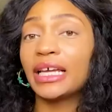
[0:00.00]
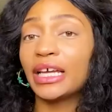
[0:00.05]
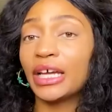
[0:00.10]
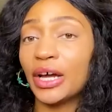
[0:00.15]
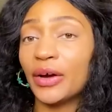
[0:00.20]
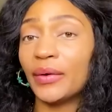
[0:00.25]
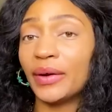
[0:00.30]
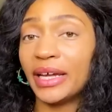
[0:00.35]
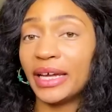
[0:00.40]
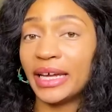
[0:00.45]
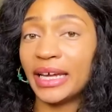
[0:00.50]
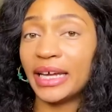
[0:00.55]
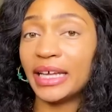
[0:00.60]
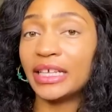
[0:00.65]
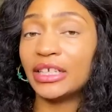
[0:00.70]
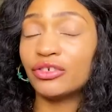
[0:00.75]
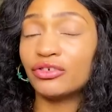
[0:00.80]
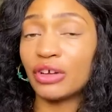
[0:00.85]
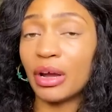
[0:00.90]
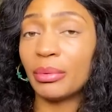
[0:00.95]
go
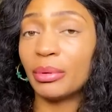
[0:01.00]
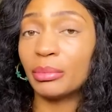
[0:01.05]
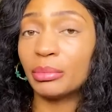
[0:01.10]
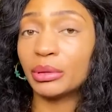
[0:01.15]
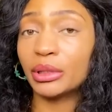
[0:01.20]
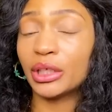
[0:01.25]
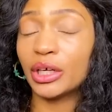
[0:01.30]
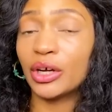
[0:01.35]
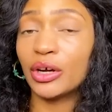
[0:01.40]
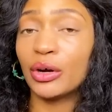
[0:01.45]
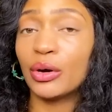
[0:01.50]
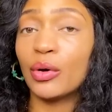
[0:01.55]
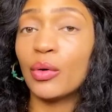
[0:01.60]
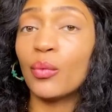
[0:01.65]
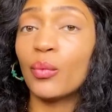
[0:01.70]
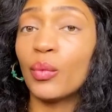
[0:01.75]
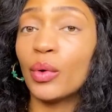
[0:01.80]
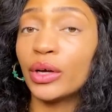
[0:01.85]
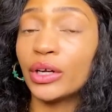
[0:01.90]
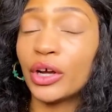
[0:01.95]
ahead, drop it
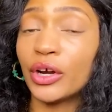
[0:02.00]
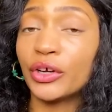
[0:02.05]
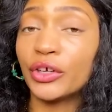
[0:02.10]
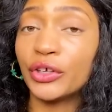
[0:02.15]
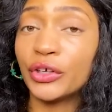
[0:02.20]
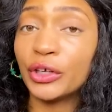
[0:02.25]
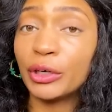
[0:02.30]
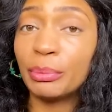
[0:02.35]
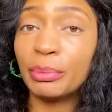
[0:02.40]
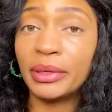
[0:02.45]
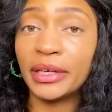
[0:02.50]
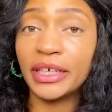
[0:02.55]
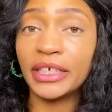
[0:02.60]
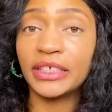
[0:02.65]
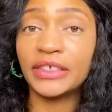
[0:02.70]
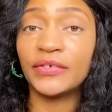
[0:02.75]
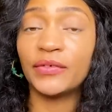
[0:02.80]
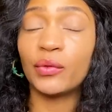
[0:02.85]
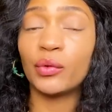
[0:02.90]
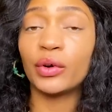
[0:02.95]
below. What are your
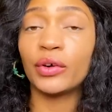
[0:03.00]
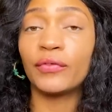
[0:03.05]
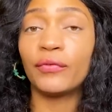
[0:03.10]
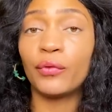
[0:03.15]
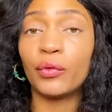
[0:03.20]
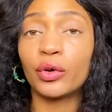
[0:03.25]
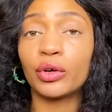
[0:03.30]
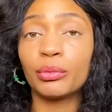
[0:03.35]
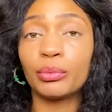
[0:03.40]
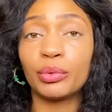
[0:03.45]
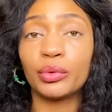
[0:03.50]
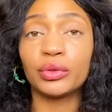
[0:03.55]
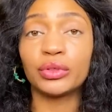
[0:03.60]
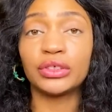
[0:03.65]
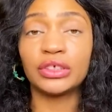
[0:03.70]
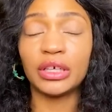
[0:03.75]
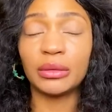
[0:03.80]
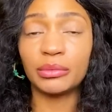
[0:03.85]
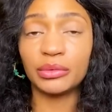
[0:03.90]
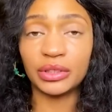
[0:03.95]
picks for affordable
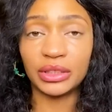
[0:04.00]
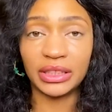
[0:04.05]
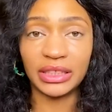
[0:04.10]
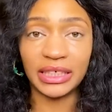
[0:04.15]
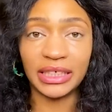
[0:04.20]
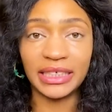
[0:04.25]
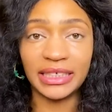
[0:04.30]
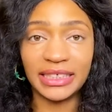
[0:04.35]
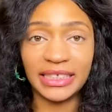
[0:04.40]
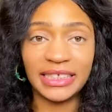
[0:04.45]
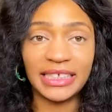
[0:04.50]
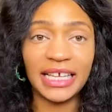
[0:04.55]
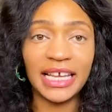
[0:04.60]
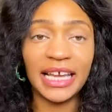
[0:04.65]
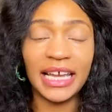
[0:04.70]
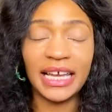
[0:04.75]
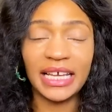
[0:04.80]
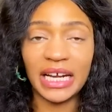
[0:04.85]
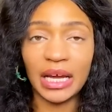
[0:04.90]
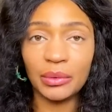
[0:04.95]
summer scents?
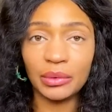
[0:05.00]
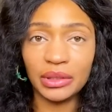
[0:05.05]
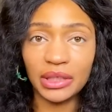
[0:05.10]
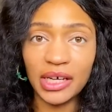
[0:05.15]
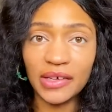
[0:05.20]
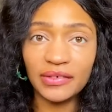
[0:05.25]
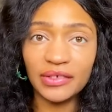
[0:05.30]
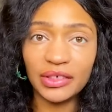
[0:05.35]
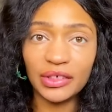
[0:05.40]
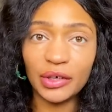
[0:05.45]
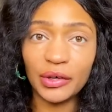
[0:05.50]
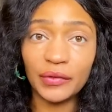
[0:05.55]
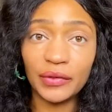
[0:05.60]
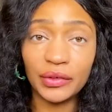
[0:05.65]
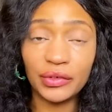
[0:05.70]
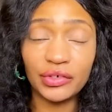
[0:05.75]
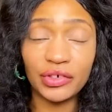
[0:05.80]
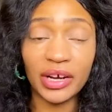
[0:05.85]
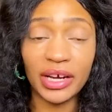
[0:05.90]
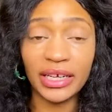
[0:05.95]
And I would love to know if
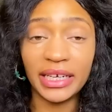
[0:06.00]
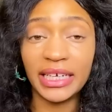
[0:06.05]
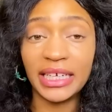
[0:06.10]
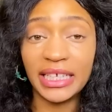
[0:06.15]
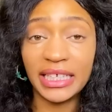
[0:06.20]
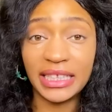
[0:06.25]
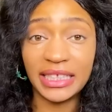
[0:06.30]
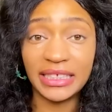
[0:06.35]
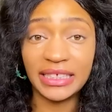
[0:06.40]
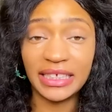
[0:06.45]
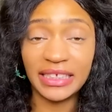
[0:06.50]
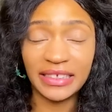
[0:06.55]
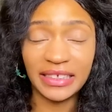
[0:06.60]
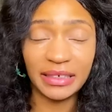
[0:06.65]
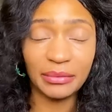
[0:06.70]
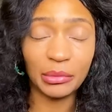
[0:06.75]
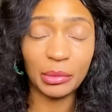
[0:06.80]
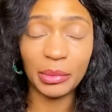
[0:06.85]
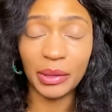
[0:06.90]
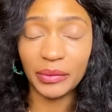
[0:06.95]
you try any of the scents that
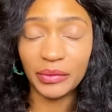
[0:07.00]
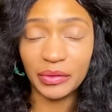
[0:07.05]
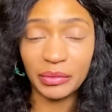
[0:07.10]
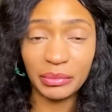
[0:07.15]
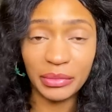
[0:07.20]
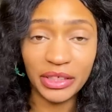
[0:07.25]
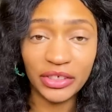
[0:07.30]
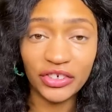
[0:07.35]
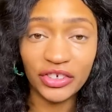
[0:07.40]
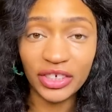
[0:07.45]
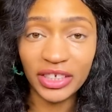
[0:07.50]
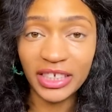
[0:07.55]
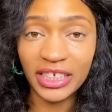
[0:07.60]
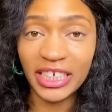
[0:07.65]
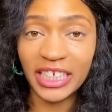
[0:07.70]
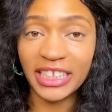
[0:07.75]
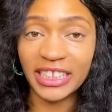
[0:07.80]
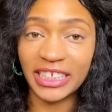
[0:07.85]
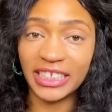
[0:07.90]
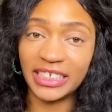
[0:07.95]
I'm about to
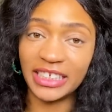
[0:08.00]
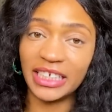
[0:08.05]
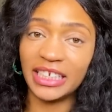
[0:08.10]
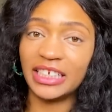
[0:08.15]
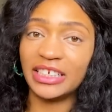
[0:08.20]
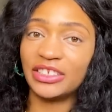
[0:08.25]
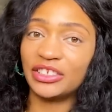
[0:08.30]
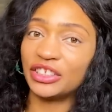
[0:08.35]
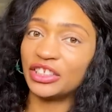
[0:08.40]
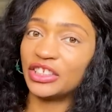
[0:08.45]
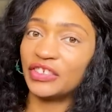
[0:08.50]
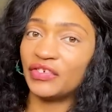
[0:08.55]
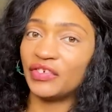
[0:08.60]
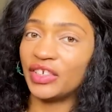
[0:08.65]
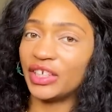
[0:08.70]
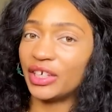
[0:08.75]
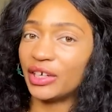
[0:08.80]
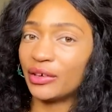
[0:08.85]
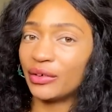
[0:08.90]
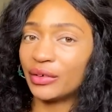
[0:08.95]
mention, and let's get into this
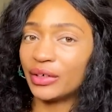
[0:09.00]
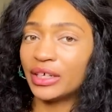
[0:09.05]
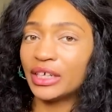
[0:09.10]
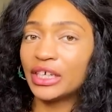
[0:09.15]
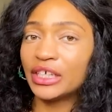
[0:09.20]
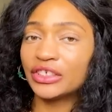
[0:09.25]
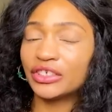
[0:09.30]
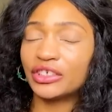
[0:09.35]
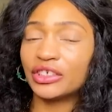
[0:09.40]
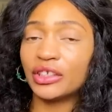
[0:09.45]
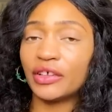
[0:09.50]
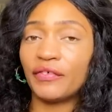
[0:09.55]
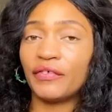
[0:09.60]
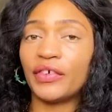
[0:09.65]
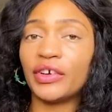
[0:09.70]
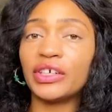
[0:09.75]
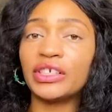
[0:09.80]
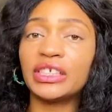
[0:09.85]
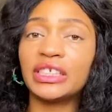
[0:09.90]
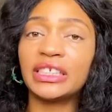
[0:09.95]
video. So the
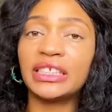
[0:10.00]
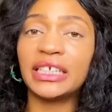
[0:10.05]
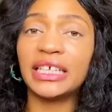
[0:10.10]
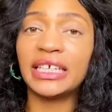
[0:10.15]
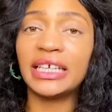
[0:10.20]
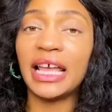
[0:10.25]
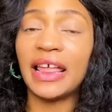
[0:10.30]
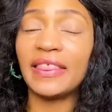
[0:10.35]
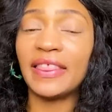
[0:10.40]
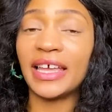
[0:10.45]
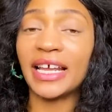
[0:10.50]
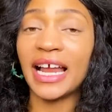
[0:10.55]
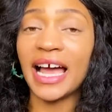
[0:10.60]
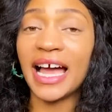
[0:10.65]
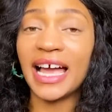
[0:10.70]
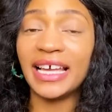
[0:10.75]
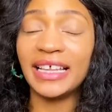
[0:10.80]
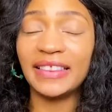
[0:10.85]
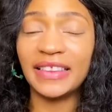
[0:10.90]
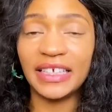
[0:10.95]
first scent that
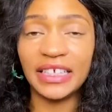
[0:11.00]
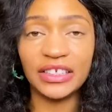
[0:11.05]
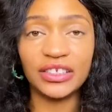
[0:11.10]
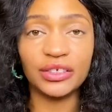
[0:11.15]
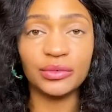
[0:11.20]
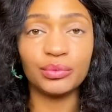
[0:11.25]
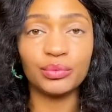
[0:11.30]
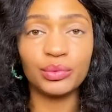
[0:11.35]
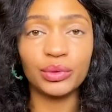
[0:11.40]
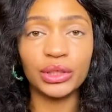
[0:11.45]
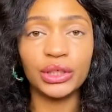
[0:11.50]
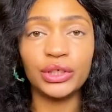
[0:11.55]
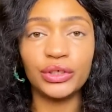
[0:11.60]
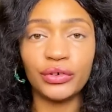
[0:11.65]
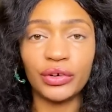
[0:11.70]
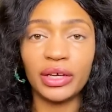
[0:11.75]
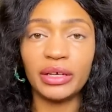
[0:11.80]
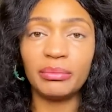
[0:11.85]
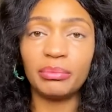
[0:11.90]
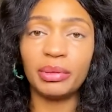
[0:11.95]
I think is a really
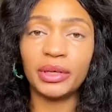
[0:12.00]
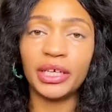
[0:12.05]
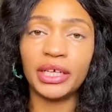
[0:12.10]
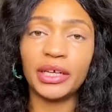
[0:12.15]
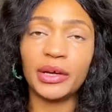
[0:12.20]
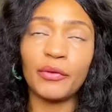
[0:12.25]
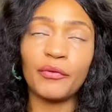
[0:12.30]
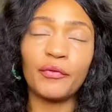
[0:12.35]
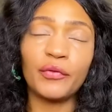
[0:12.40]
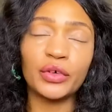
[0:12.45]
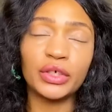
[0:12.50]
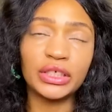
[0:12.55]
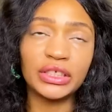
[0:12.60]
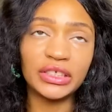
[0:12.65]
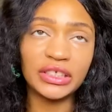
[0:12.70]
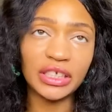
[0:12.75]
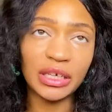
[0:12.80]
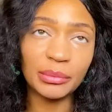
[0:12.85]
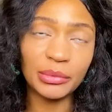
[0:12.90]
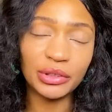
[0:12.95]
great pick for
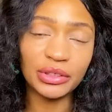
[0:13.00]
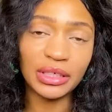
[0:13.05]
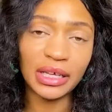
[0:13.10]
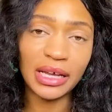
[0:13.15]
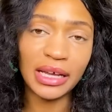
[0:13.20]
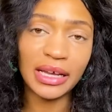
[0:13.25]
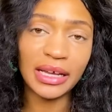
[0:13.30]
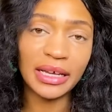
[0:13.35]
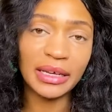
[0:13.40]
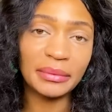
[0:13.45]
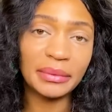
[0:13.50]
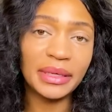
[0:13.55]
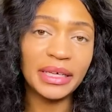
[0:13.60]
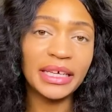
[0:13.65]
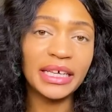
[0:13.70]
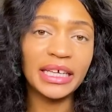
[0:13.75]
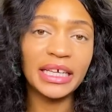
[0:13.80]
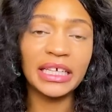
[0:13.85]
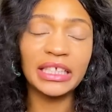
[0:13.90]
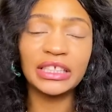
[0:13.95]
summertime
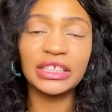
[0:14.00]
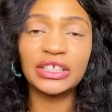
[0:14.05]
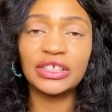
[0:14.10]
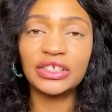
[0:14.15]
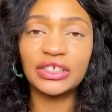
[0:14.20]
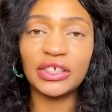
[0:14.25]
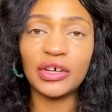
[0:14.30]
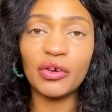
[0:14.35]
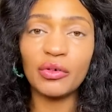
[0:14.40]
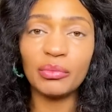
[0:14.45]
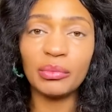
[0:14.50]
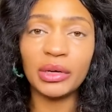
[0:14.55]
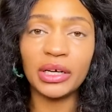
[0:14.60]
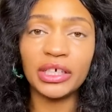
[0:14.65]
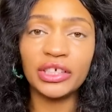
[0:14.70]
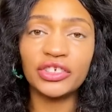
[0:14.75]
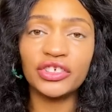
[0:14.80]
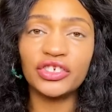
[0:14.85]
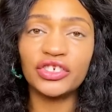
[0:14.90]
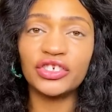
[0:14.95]
is so
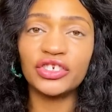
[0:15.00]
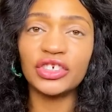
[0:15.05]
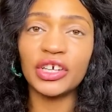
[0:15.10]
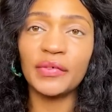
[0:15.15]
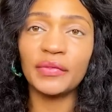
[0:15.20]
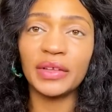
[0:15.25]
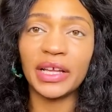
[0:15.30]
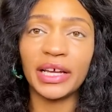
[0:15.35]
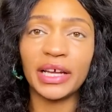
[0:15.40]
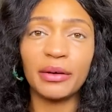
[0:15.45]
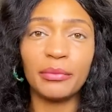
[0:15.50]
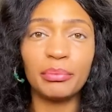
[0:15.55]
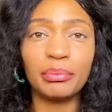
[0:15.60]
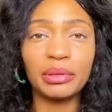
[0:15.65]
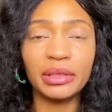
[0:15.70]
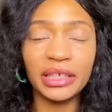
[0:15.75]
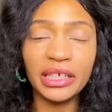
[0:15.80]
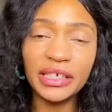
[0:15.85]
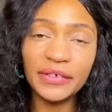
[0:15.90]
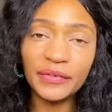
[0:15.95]
much of like a
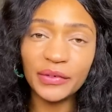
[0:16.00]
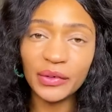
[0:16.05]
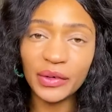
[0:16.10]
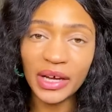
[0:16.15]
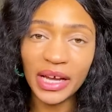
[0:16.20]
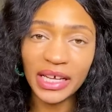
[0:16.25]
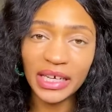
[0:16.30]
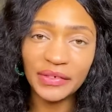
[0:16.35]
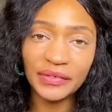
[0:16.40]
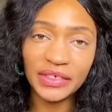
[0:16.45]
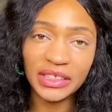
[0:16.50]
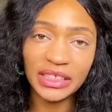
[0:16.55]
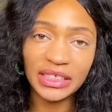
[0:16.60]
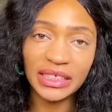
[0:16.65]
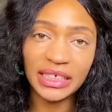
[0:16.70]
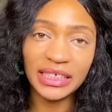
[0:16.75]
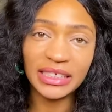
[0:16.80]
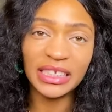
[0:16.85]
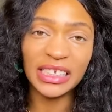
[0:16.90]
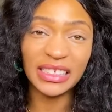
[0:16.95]
playful kind of a
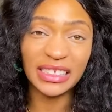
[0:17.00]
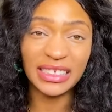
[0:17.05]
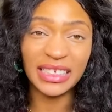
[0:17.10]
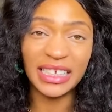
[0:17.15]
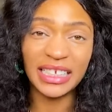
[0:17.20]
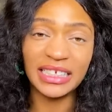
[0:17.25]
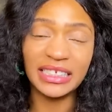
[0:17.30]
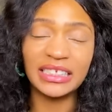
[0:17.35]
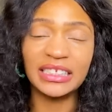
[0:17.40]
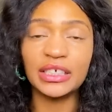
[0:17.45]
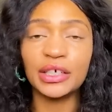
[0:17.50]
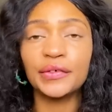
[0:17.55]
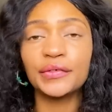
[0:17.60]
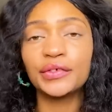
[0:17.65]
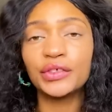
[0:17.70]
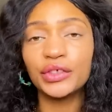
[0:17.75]
scent, doesn't take itself